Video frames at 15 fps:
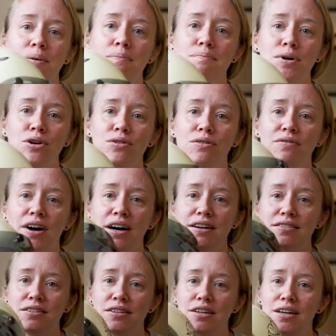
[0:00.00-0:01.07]
moon
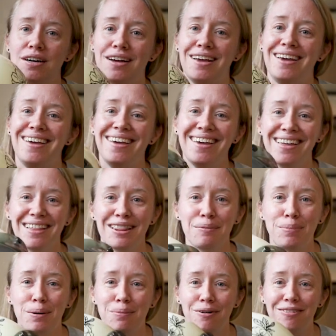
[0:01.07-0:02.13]
visor,
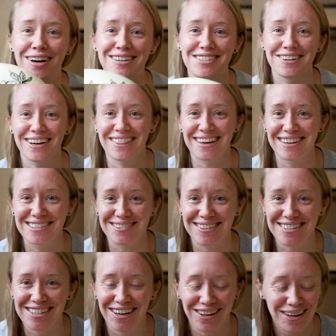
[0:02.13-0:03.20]
bubble visor, I think is what
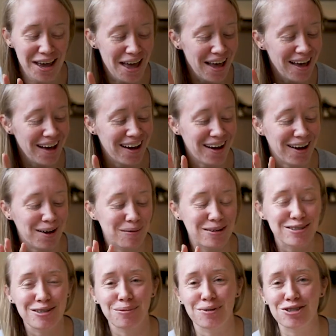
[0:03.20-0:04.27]
it's called. Um,
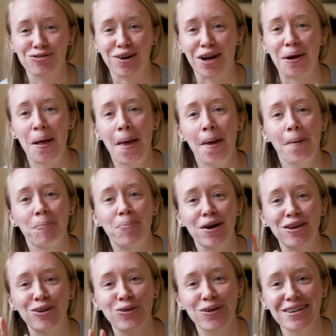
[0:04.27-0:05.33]
it's so much fun.
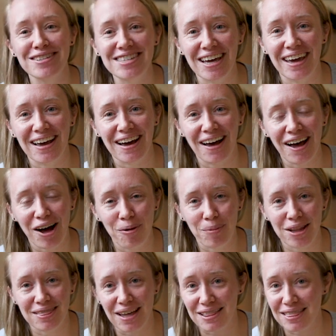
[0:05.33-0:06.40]
But you can take a
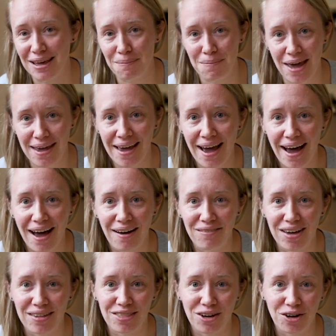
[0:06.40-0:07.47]
helmet that they may have
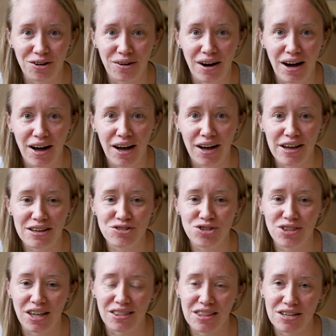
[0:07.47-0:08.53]
in the
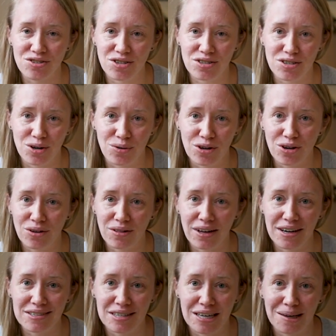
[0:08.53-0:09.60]
garage that they just don't
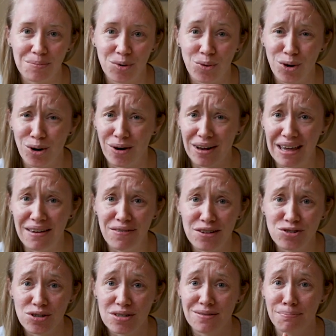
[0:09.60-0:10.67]
utilize anymore, or
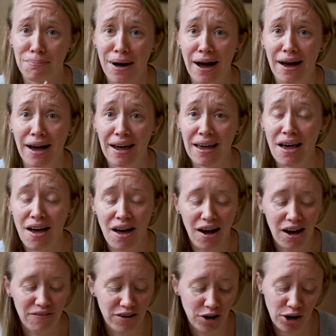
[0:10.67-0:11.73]
even just buy
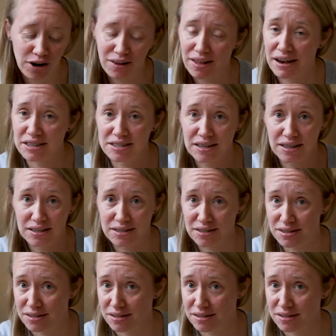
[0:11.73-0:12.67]
a very classic